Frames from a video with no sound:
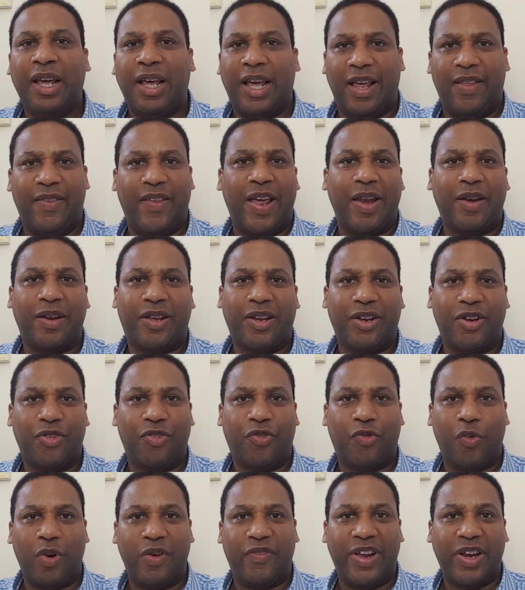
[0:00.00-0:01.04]
And then kind
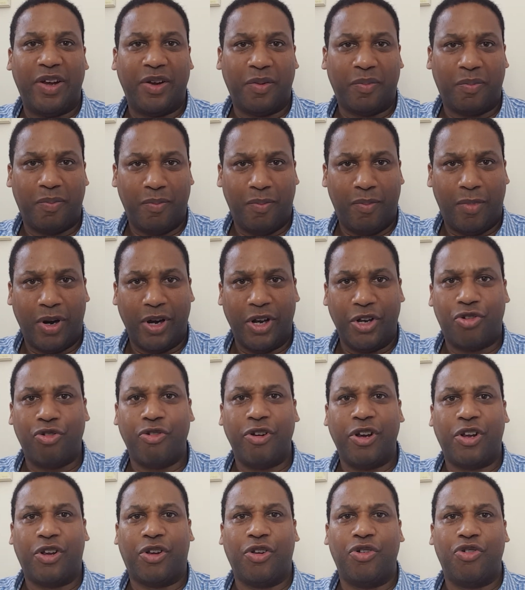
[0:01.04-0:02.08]
of within
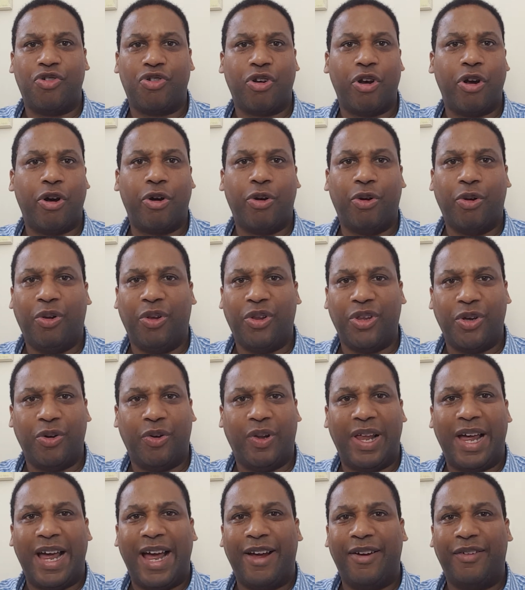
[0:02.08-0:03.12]
monitoring and control,
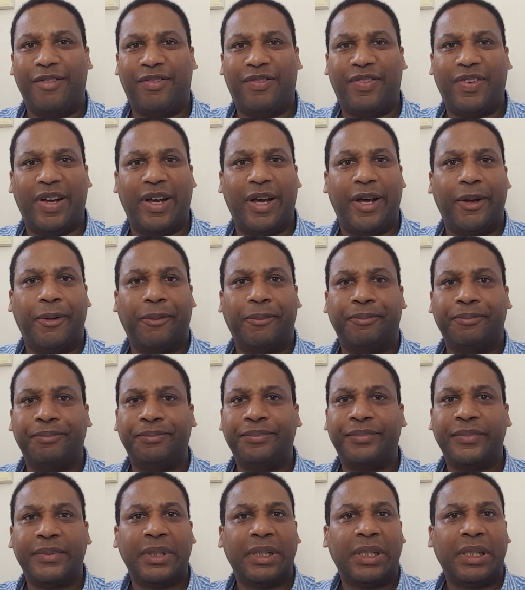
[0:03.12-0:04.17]
you'll have
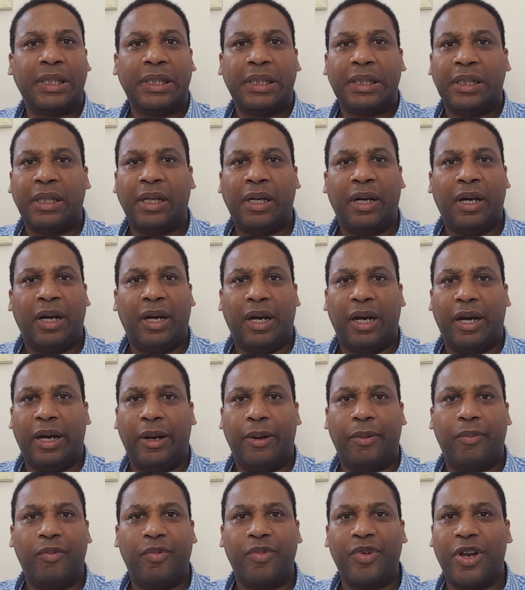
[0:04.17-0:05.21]

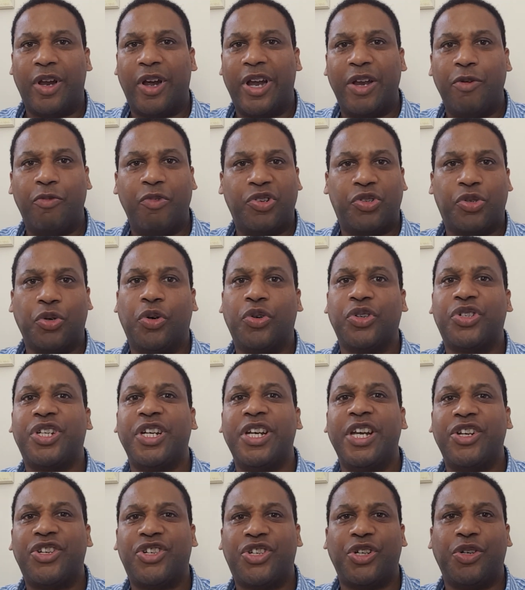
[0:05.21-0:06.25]
any
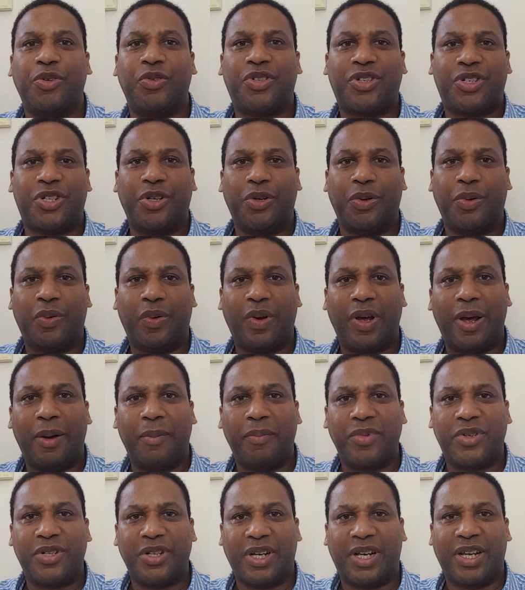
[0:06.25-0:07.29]
resourcing issues to
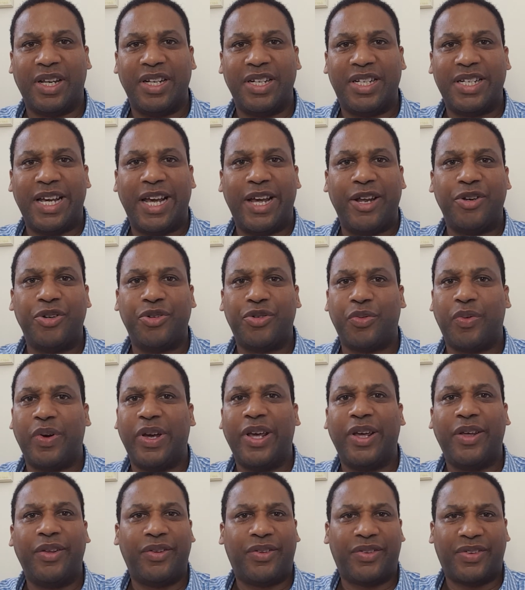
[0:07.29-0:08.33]
contend
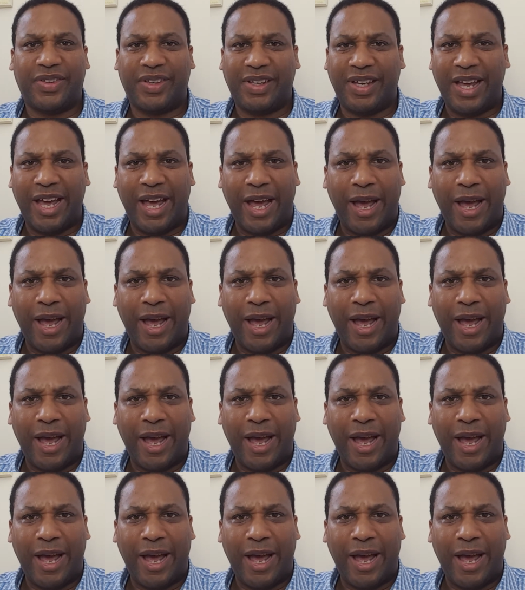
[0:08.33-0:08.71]
with,